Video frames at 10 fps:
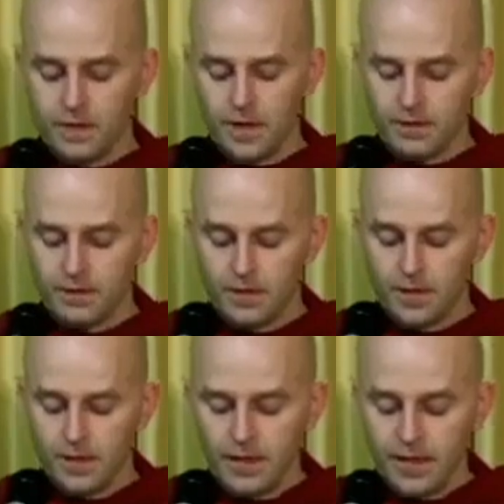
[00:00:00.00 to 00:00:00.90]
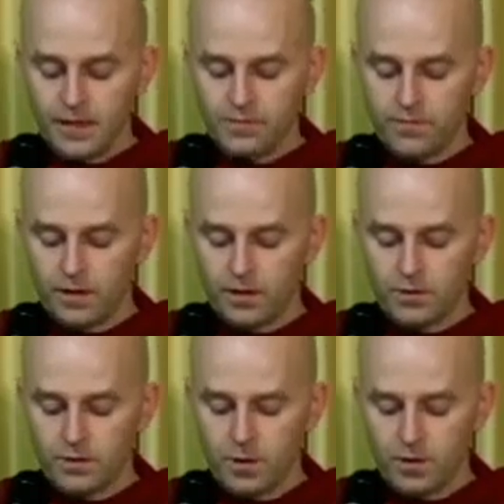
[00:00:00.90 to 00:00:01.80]
Yet his
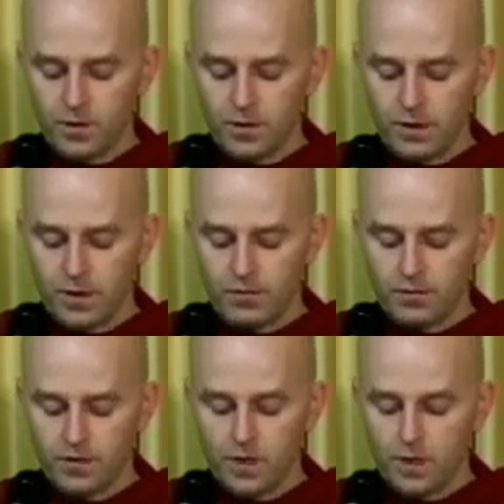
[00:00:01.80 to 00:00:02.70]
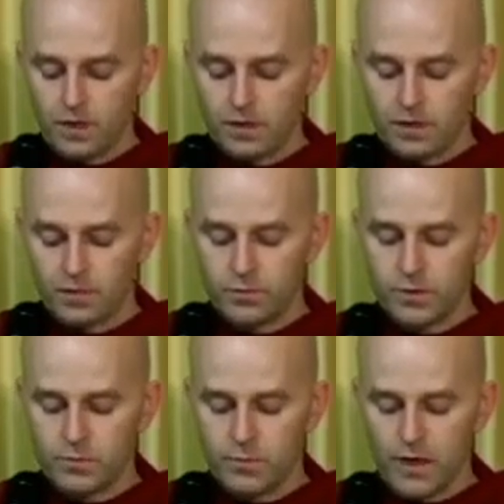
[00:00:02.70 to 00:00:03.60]
fellows in the holy life honor,
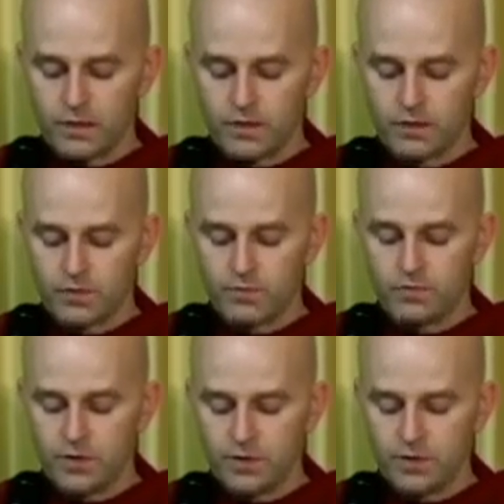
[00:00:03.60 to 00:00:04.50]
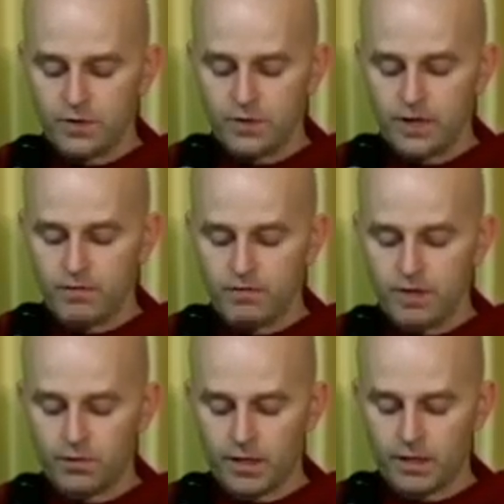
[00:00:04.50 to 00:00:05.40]
respect, revere, and
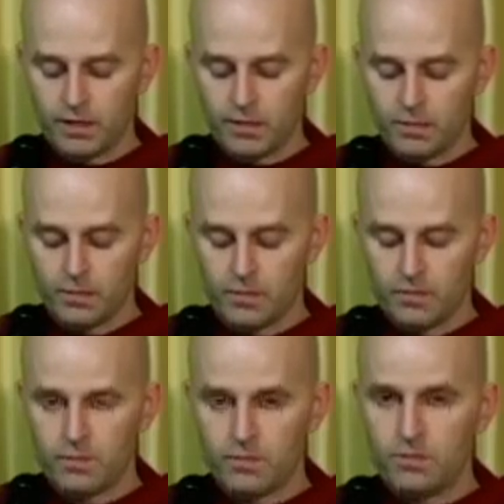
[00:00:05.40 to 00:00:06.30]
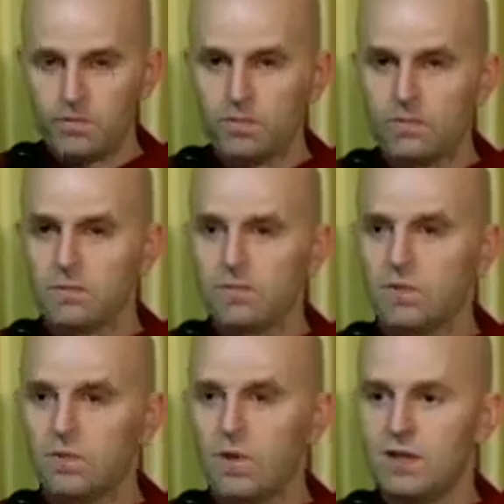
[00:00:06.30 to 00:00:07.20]
venerate him.
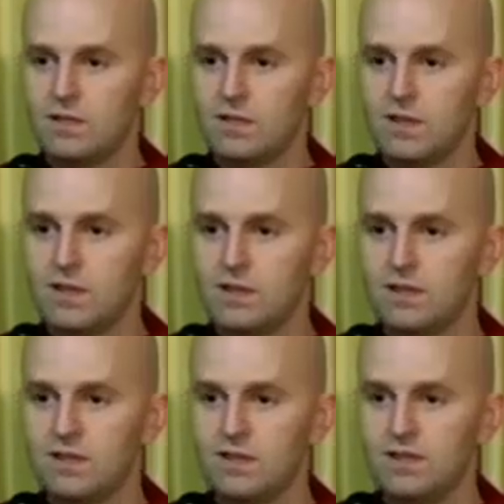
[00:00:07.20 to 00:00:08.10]
And why is that?